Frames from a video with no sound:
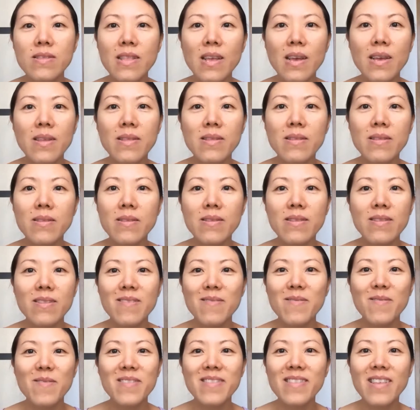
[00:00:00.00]
10
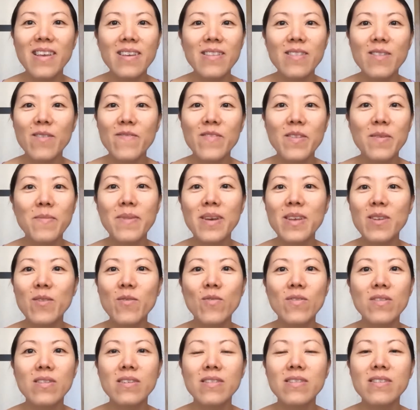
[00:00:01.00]
of the bad
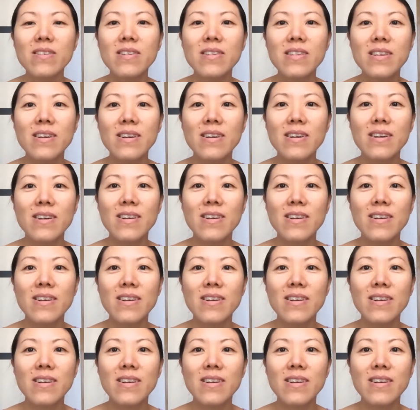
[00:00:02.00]
qualities.